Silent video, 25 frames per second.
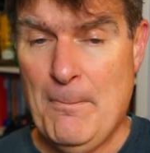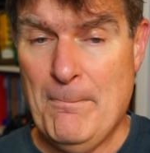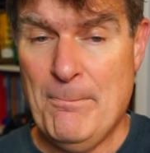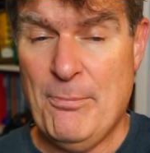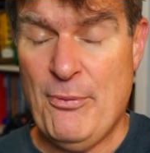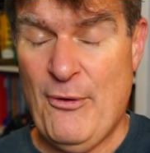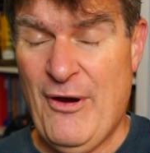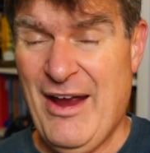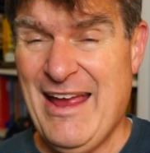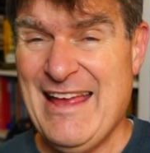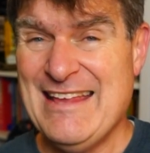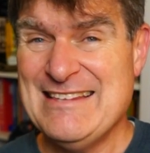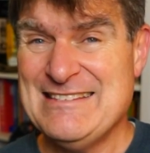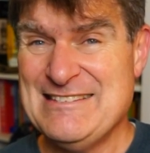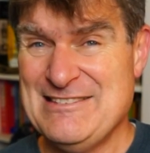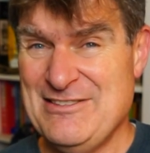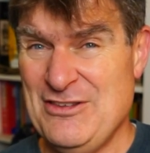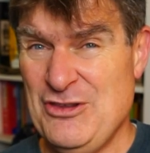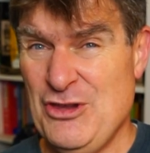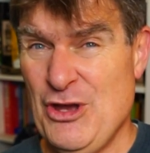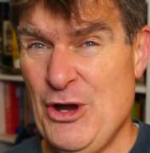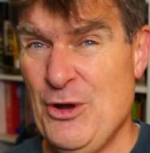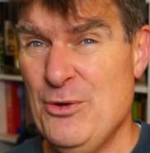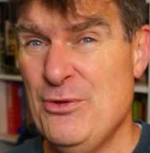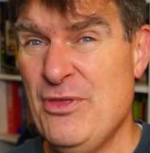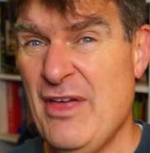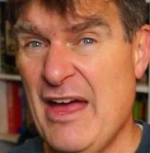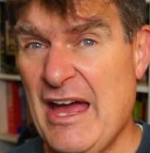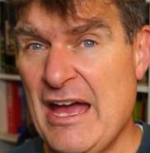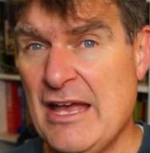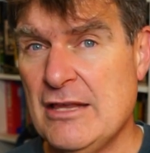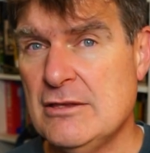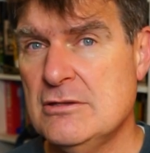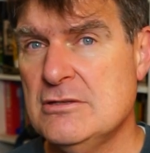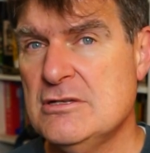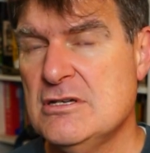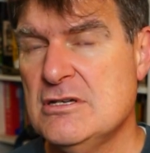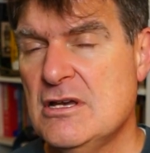Brands know
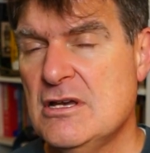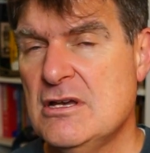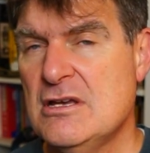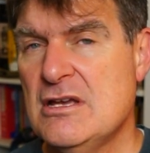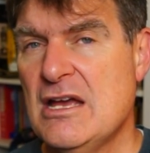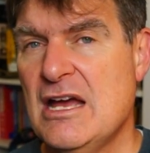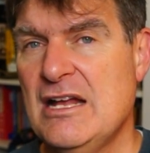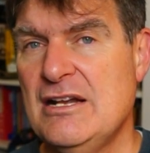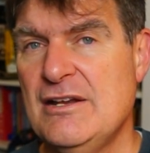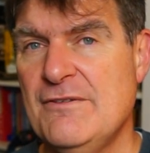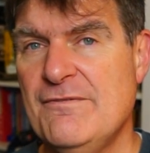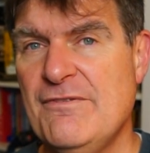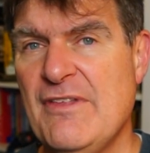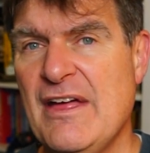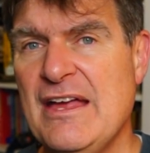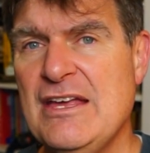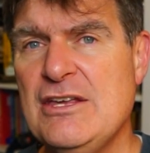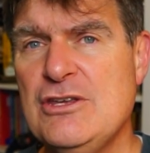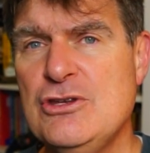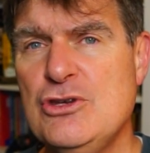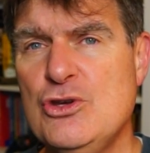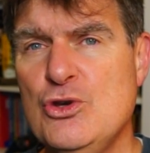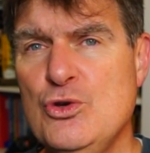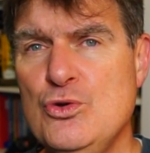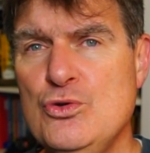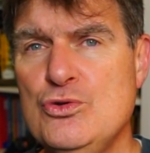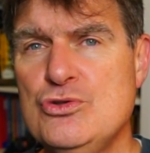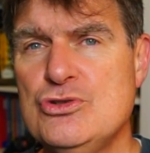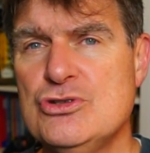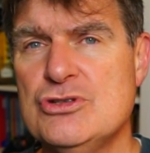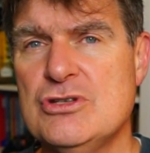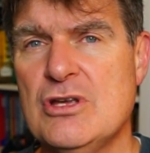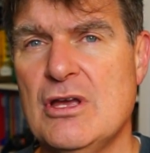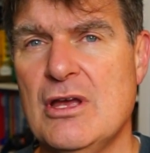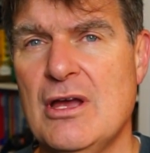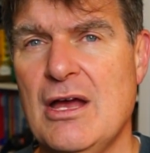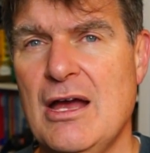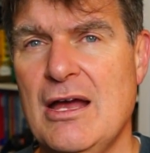that, and if they
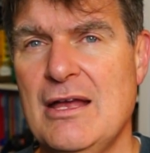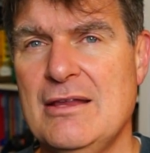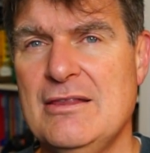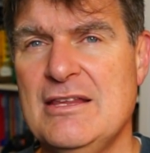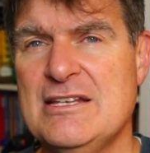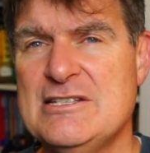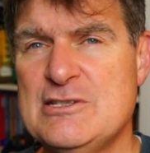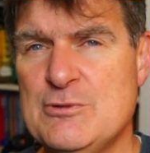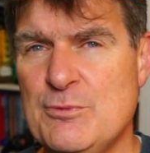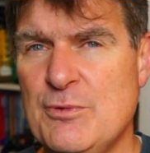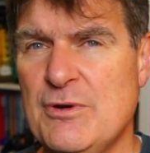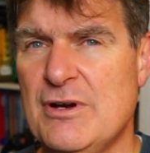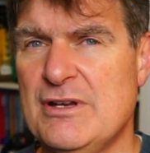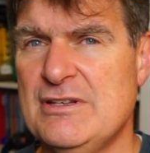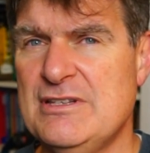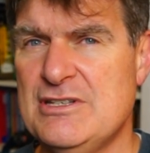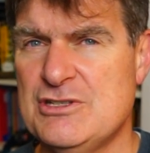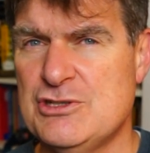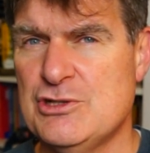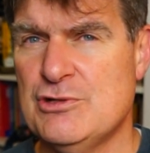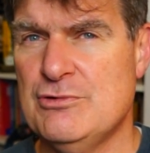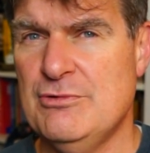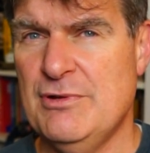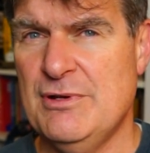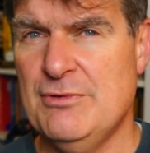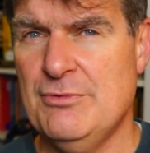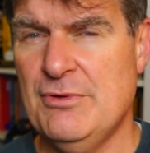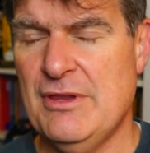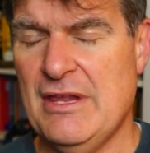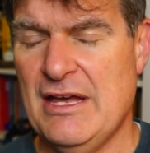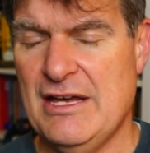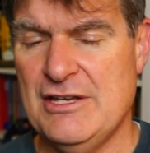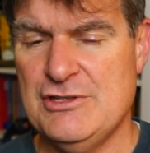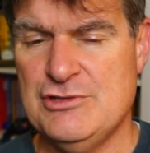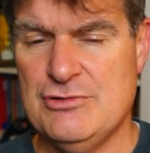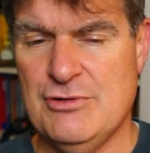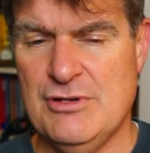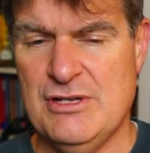use, and this is where I disagree with
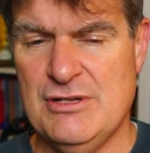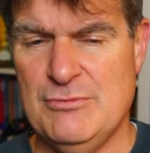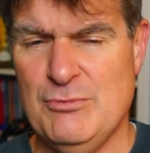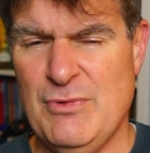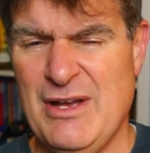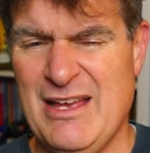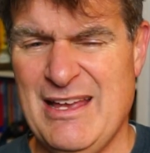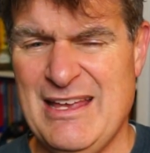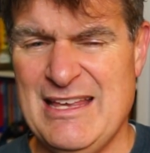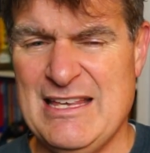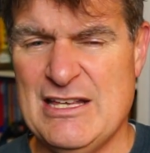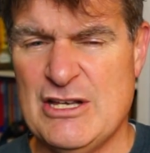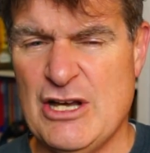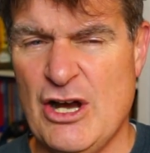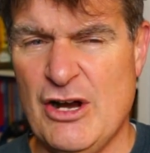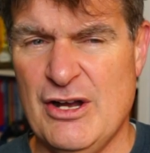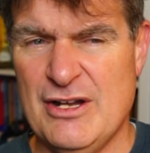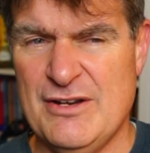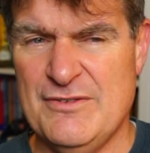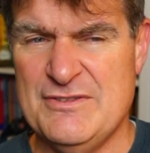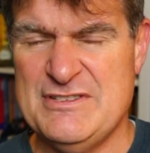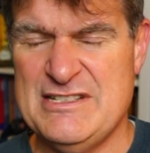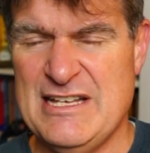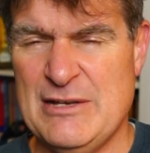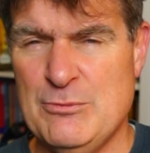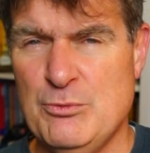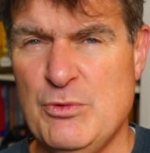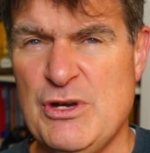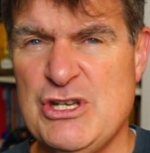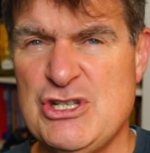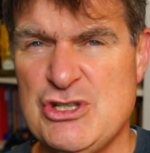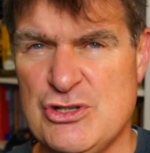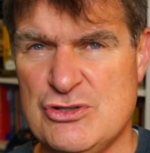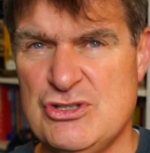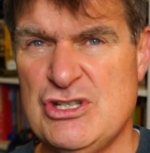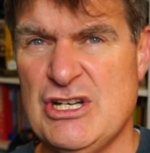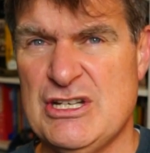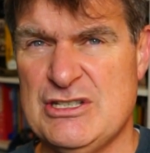Adrian, where he kind of said we
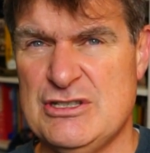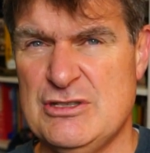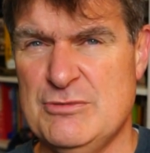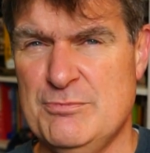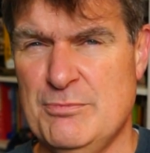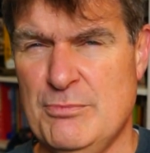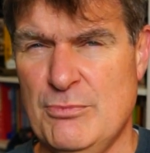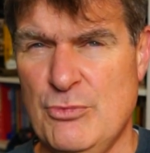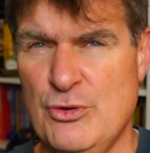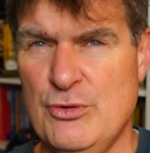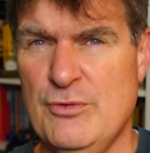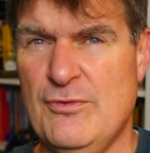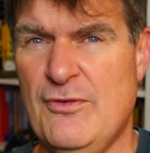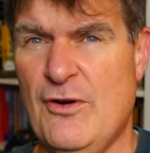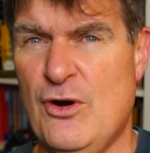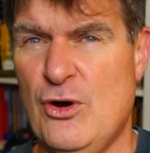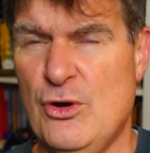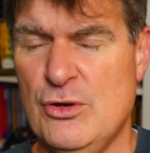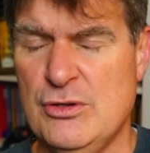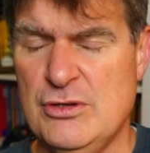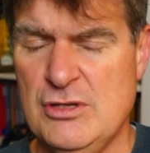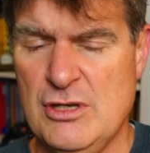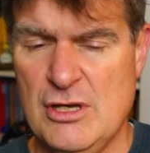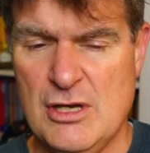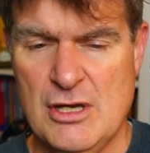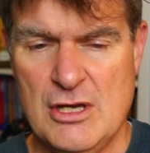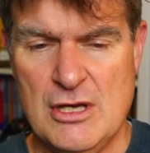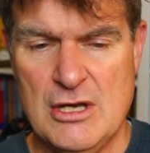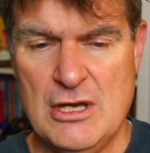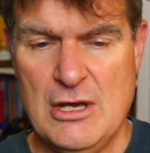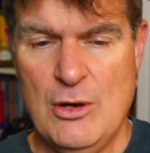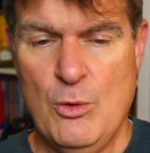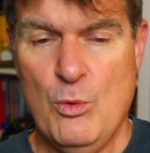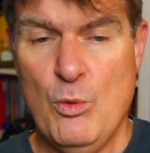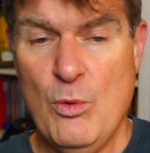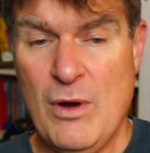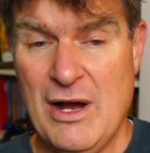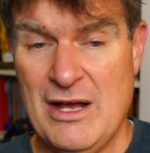should just move on.
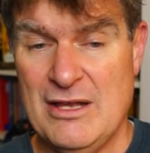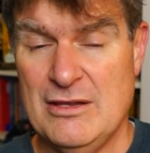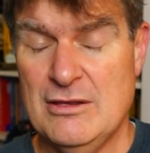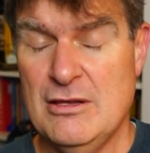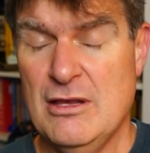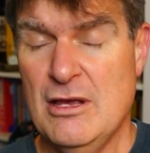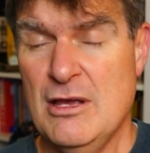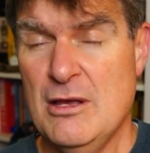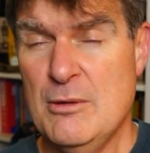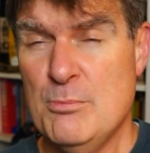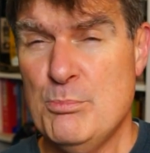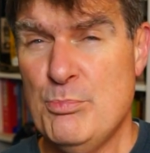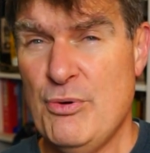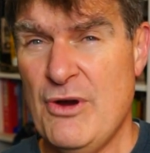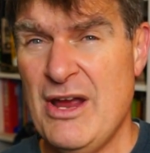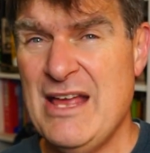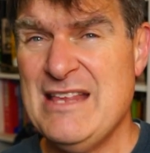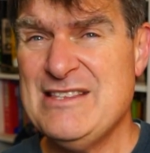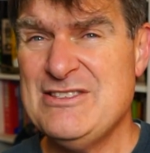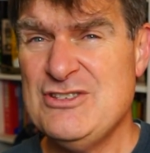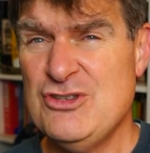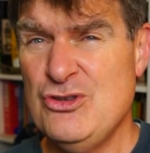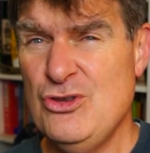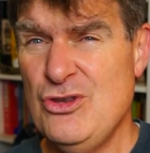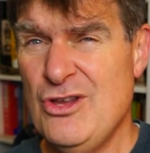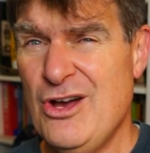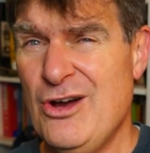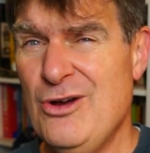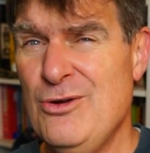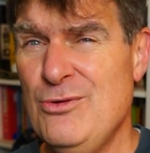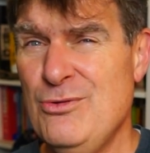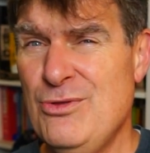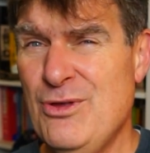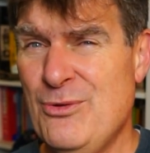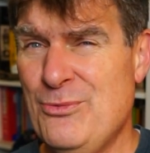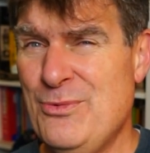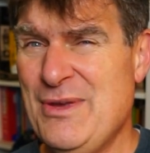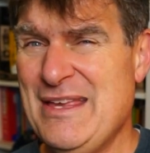One, brands
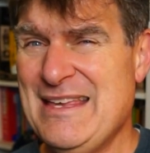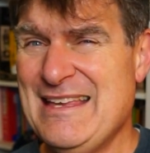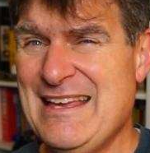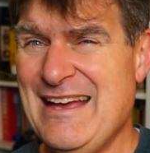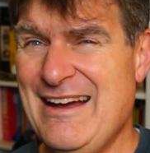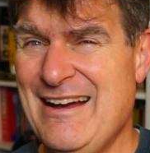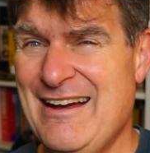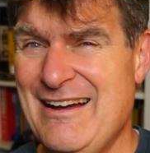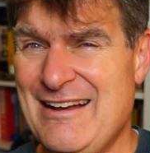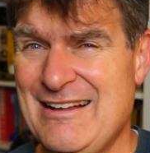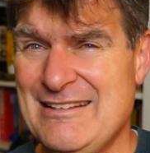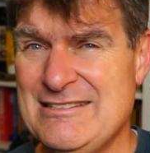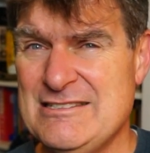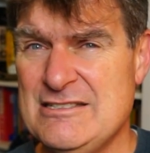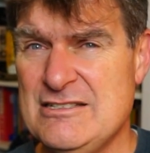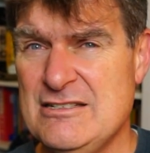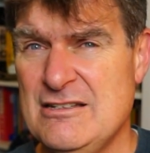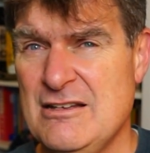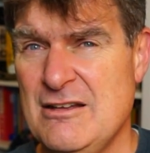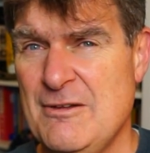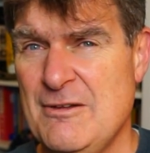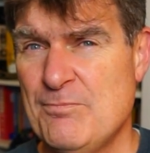know that we can't.